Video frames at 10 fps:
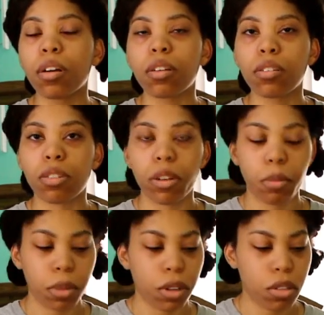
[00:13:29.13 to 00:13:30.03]
a
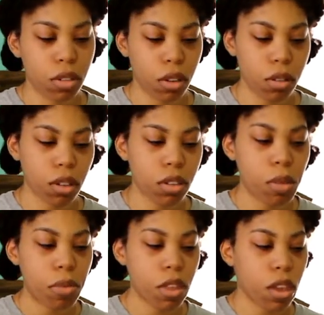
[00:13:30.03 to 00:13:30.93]
certain person, because
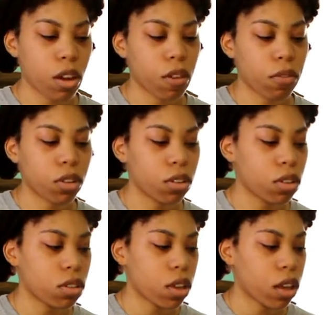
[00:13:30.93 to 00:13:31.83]
something that I've learned
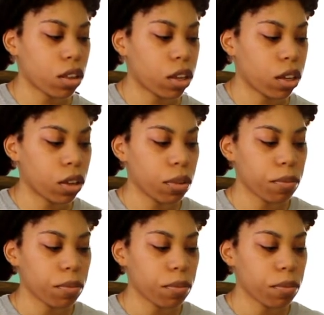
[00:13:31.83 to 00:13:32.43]
is that like